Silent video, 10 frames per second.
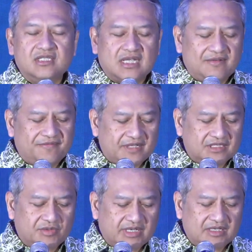and
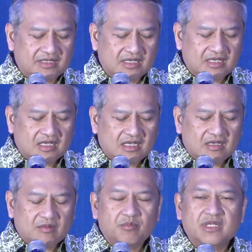filtering
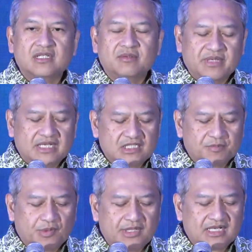means
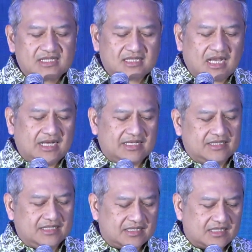putting aside
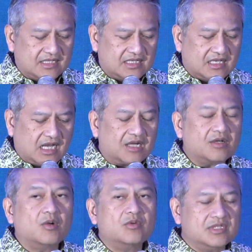our
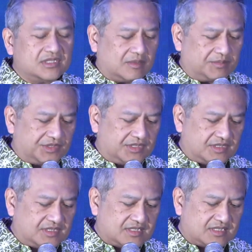own
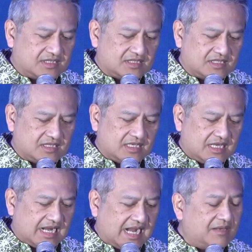assumptions
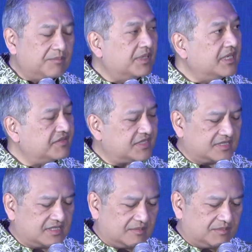and belief
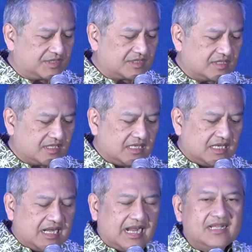systems
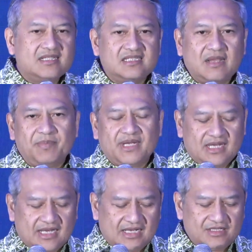and stepping
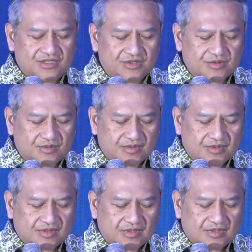into
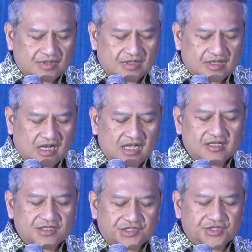
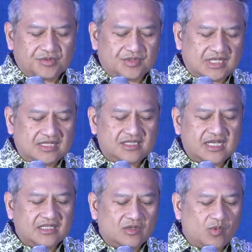others' shoes and
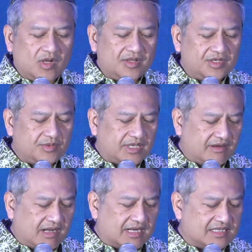seeing the world through their
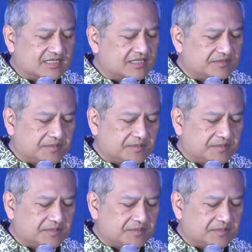eyes.